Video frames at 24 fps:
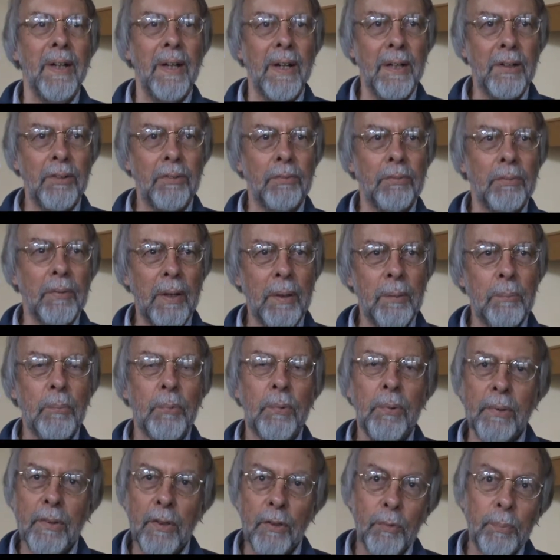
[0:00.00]
And
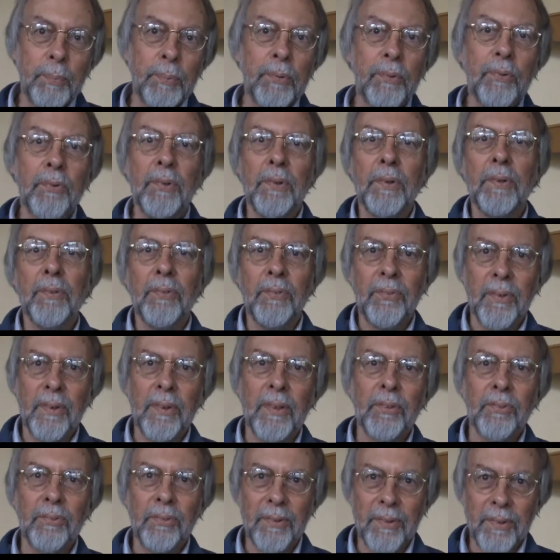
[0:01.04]
more or less preserves the
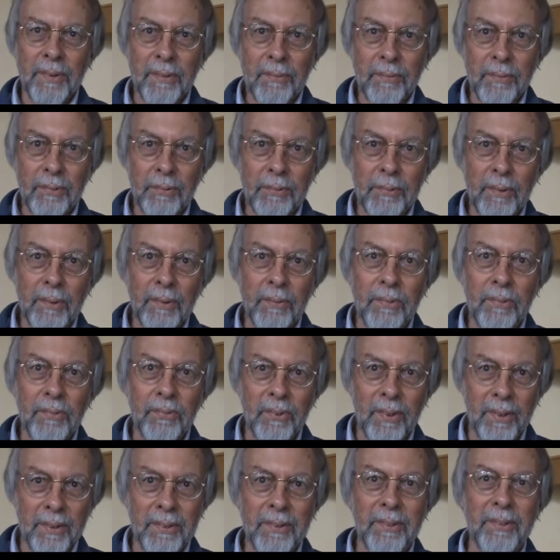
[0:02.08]
history of the
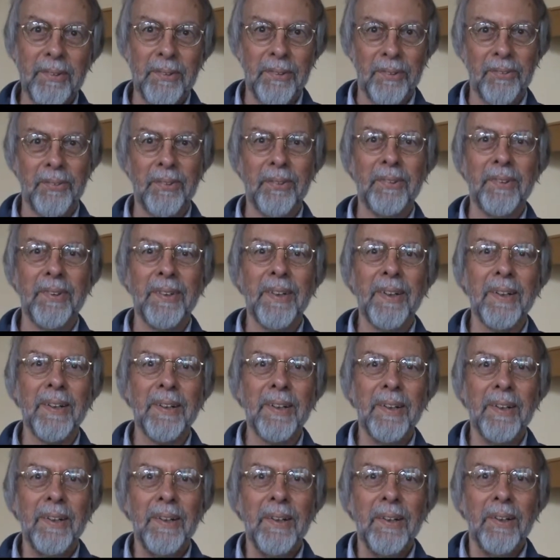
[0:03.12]
sidereal zodiac,